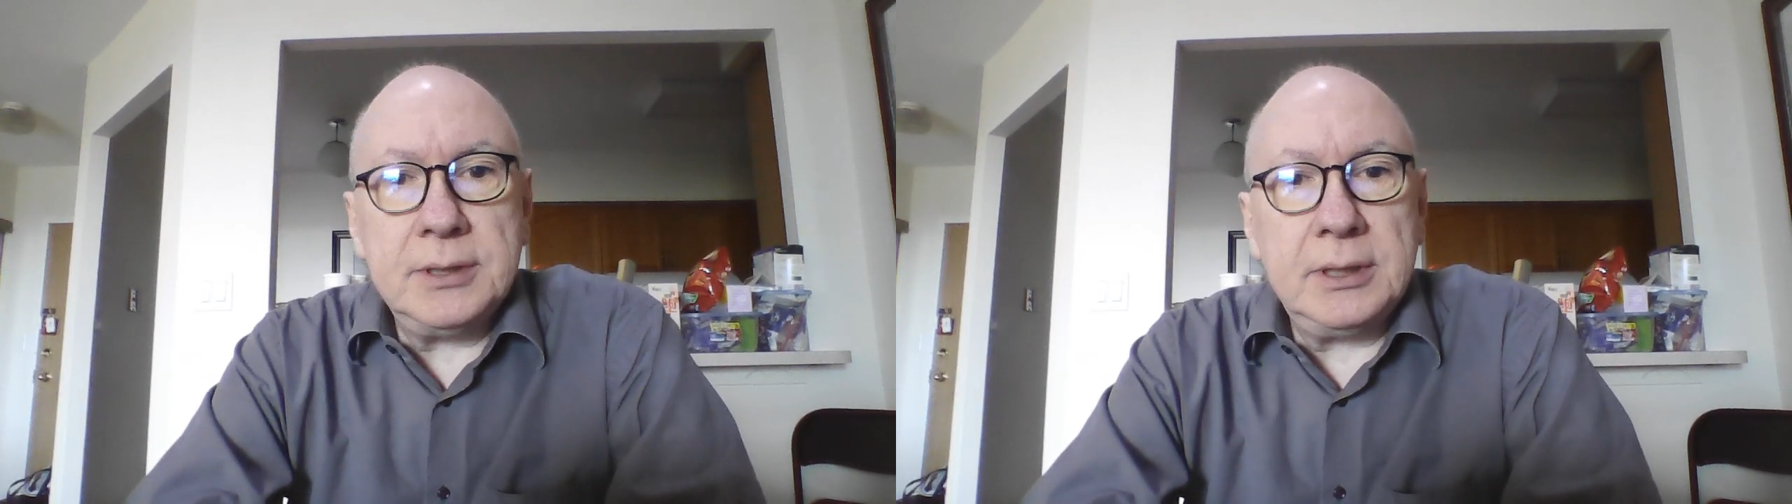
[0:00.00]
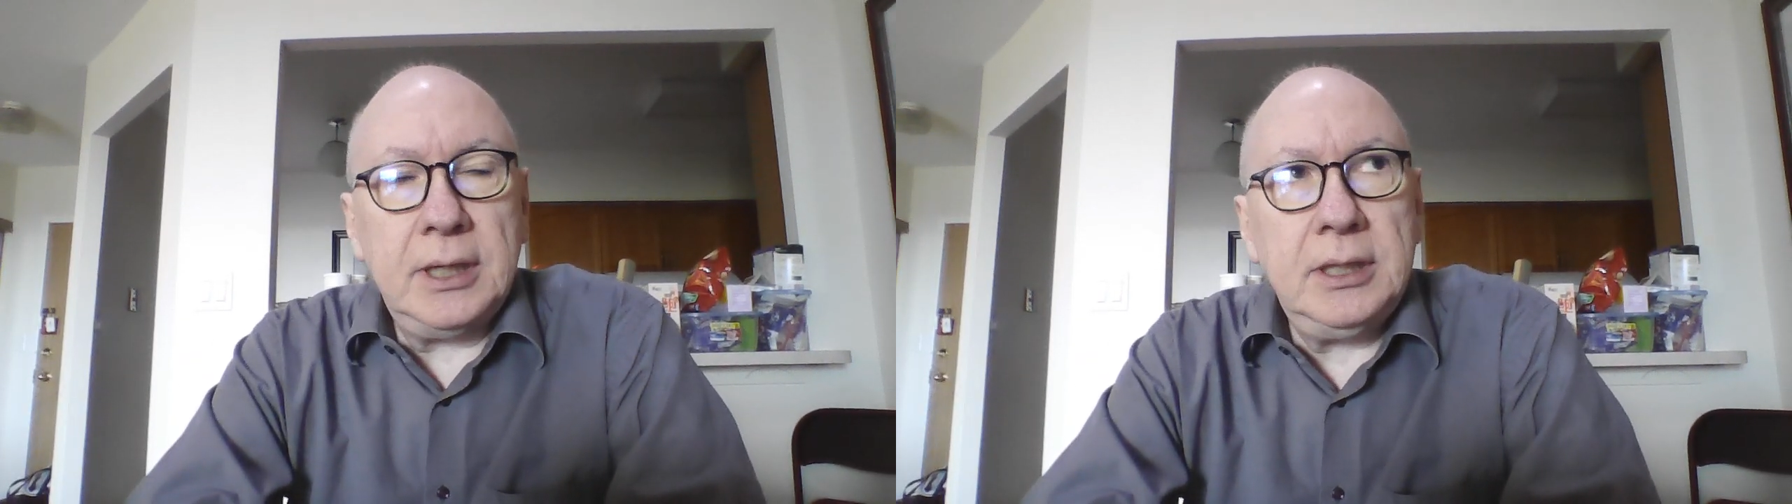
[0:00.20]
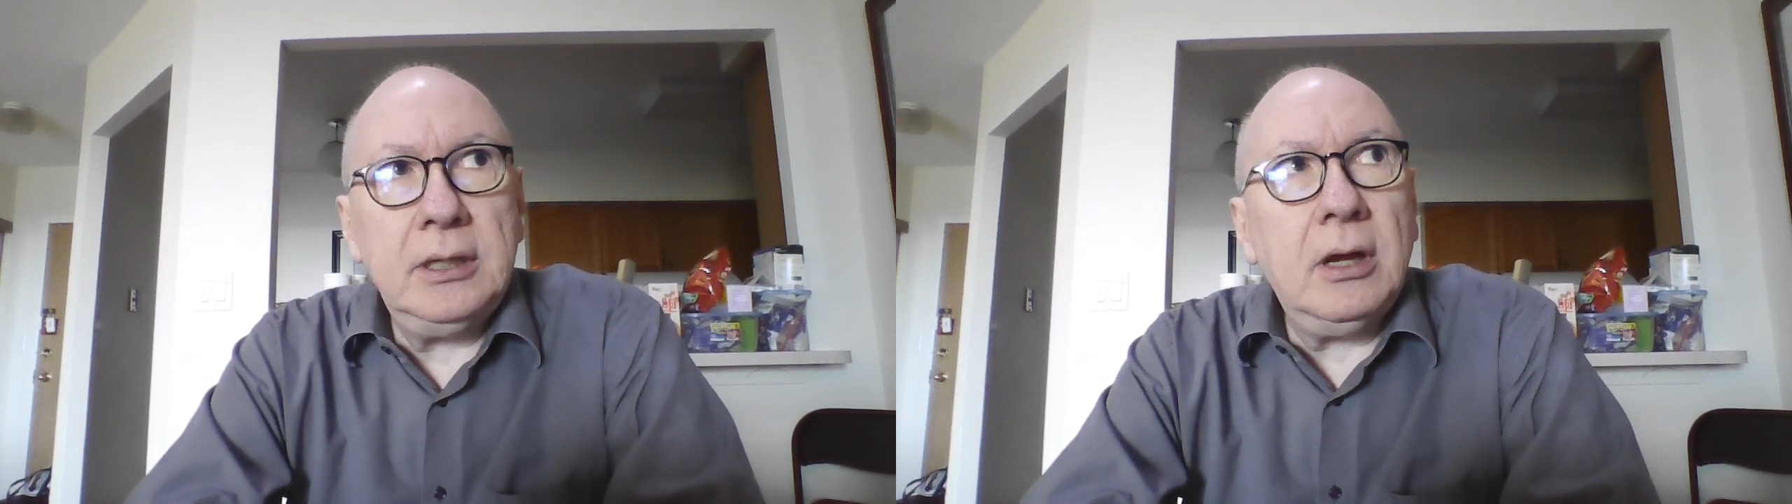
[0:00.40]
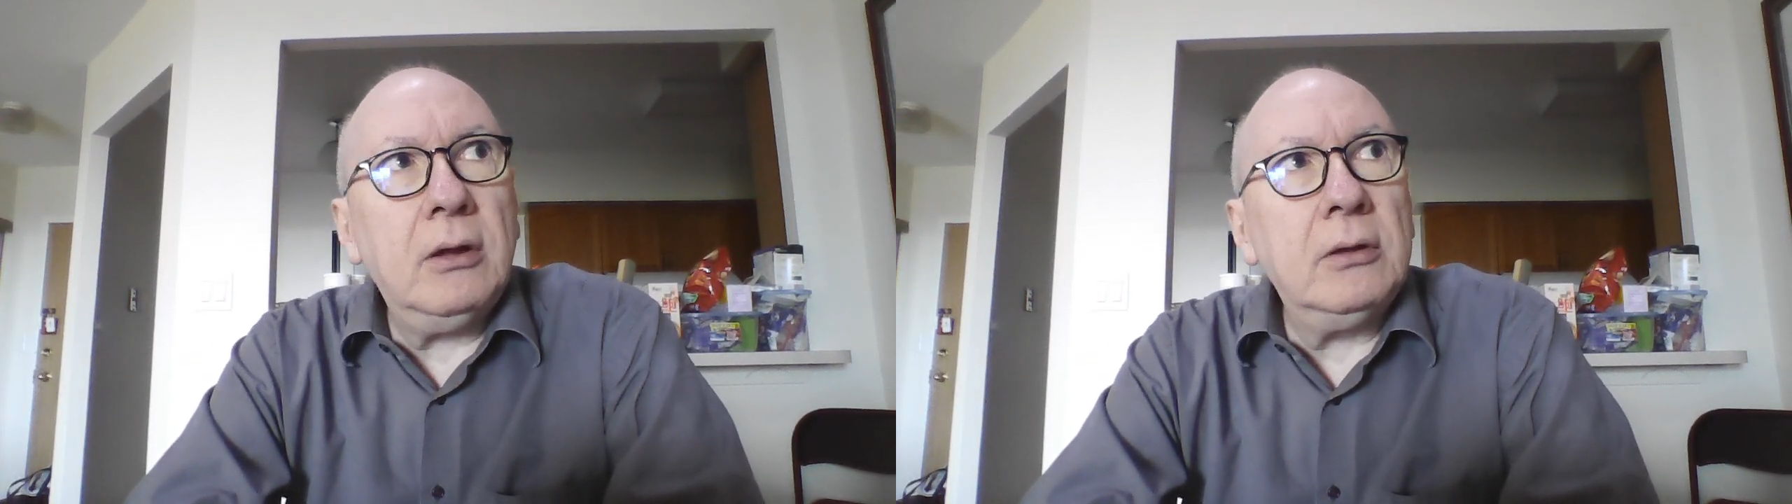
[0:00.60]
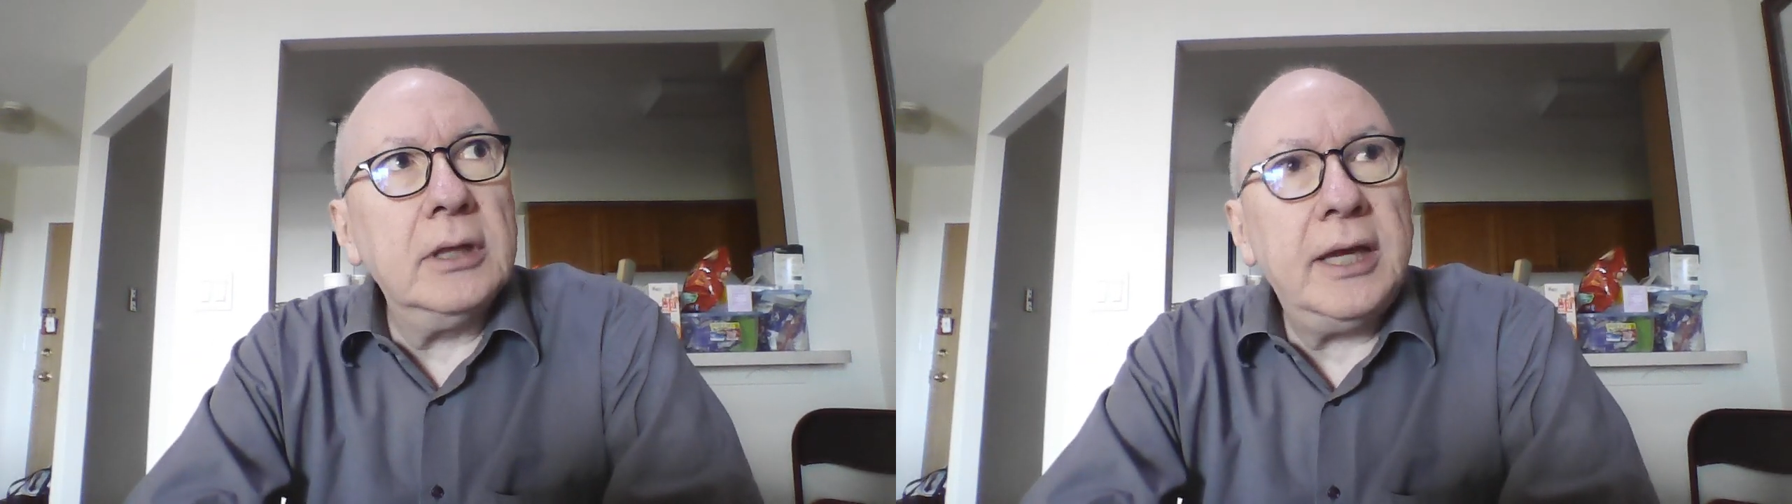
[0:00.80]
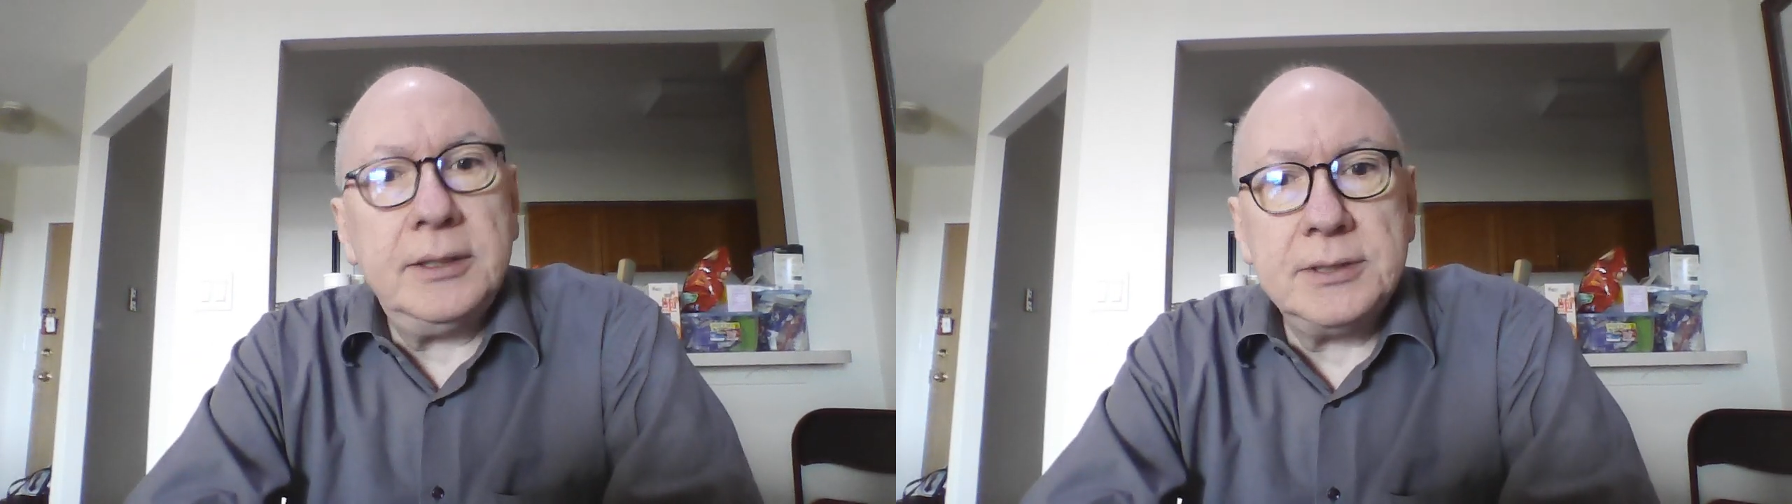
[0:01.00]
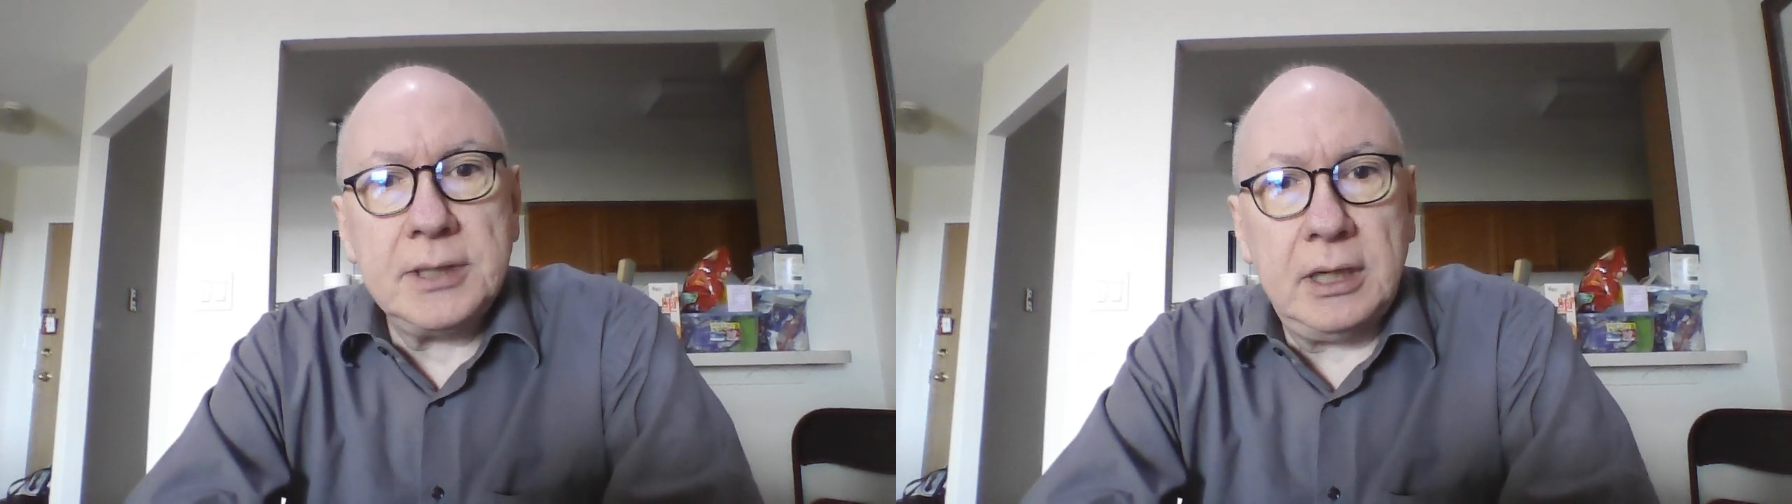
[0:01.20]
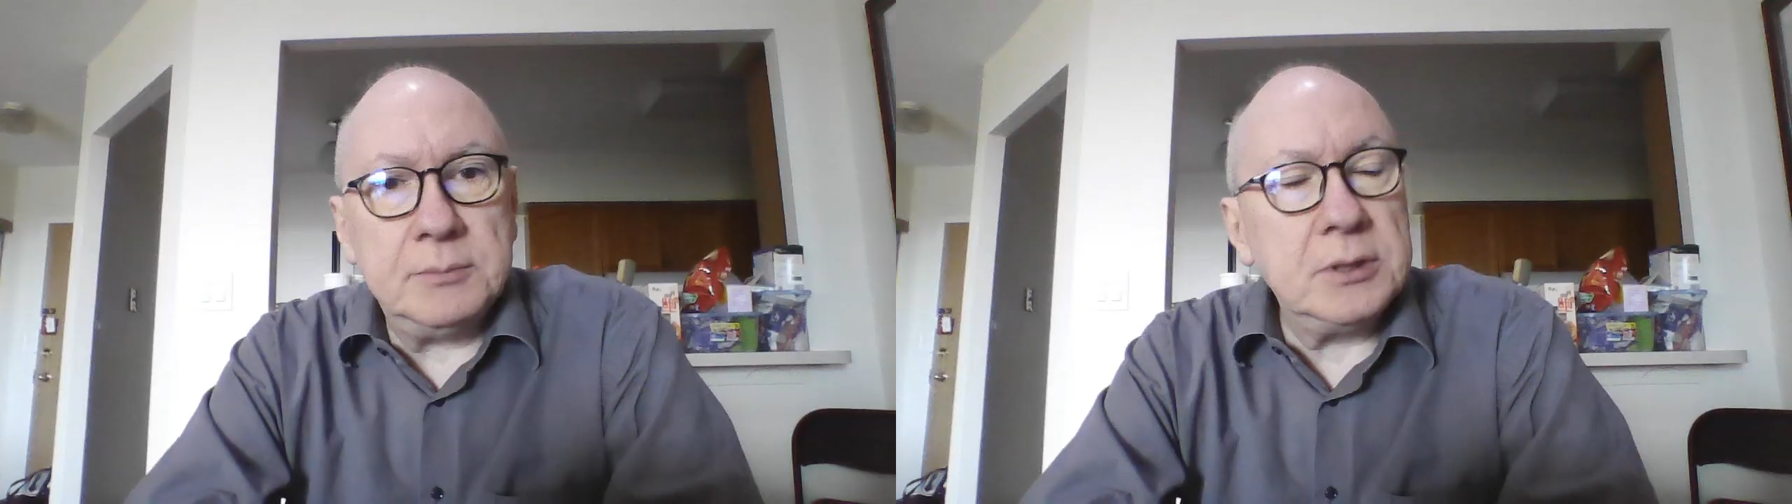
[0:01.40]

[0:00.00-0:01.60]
and they did all landscapes.